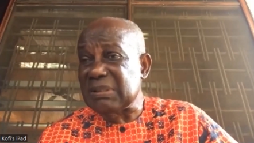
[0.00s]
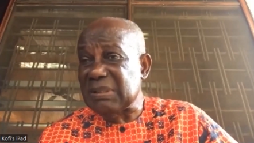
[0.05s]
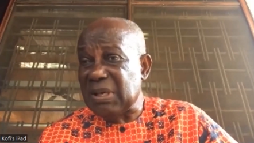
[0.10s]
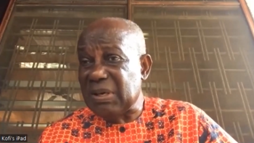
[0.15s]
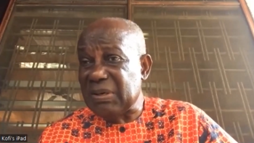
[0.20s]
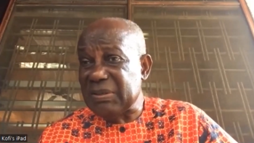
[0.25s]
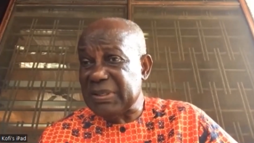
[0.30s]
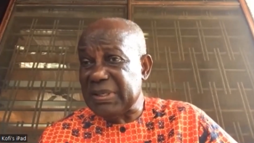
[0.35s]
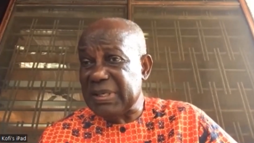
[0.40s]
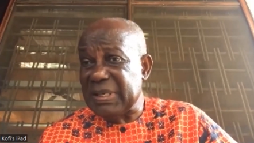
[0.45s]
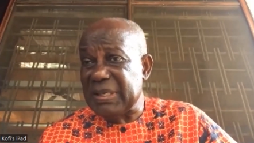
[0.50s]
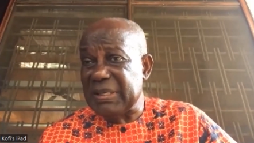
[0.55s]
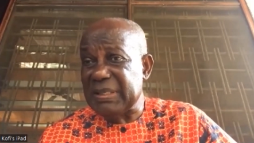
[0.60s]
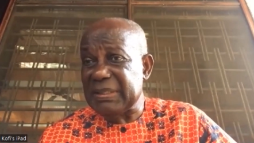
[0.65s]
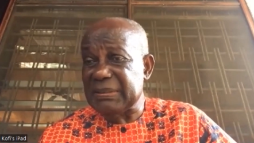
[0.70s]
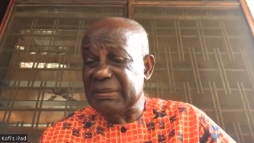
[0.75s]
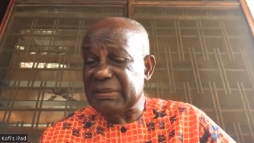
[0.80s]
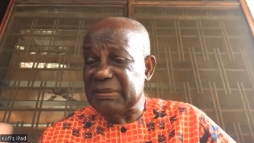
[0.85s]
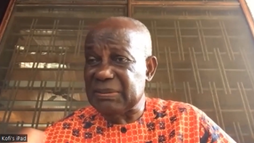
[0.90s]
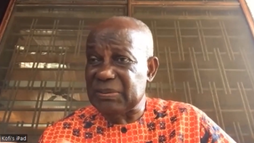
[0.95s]
our
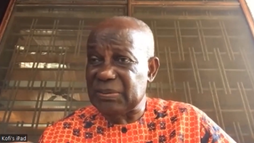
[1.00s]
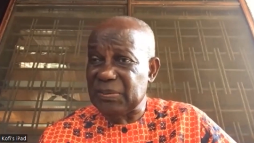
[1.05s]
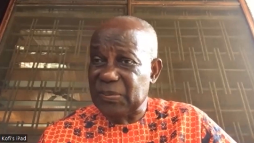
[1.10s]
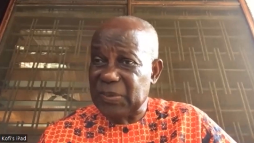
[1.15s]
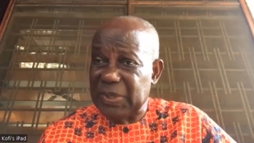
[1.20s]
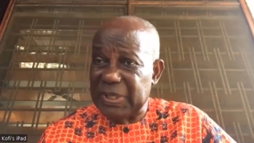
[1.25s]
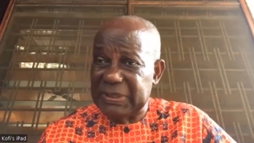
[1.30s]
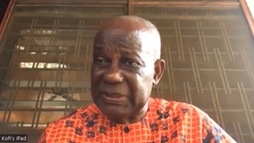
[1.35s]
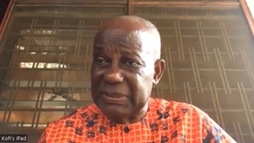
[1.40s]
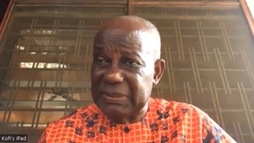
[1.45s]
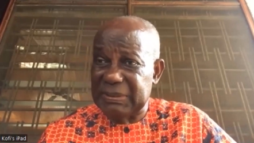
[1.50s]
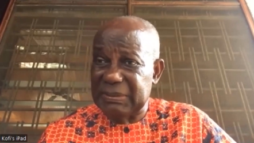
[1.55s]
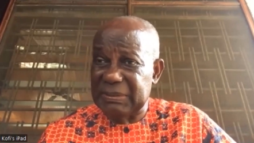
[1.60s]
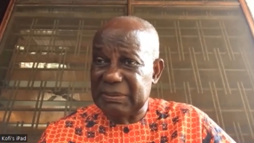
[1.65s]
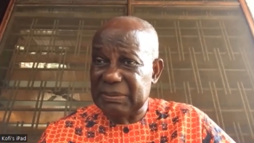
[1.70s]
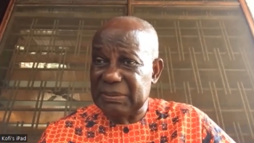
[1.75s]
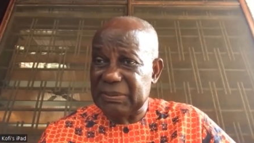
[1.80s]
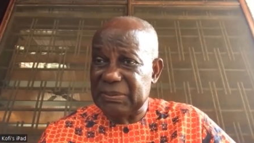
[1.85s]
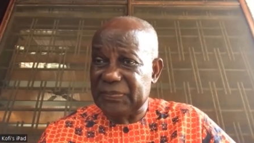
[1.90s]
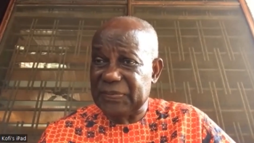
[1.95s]
days to what
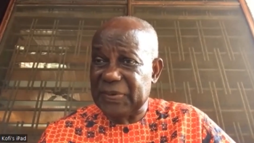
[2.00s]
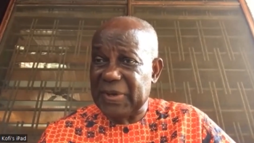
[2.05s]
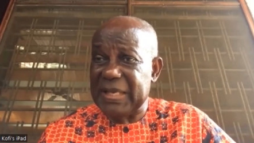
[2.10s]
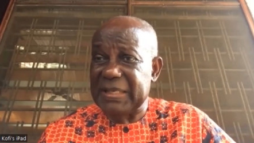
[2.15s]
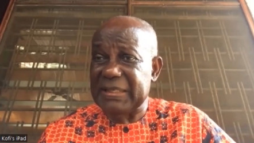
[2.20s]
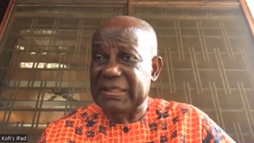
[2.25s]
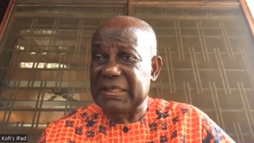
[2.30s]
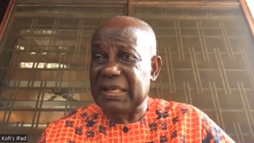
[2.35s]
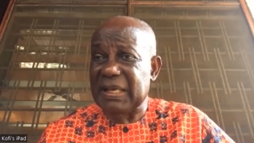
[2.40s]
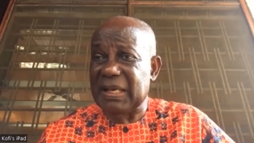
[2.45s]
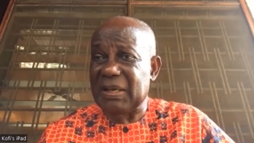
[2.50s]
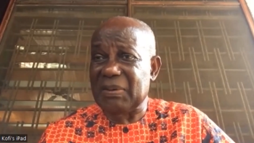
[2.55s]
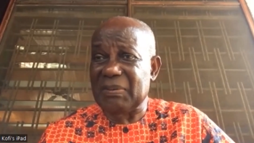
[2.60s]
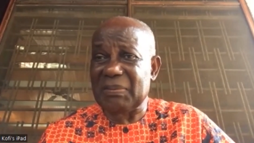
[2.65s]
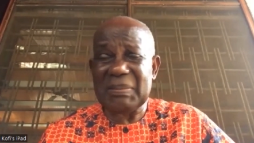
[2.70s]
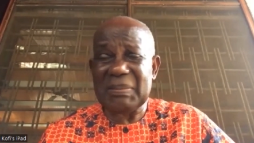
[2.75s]
you find now,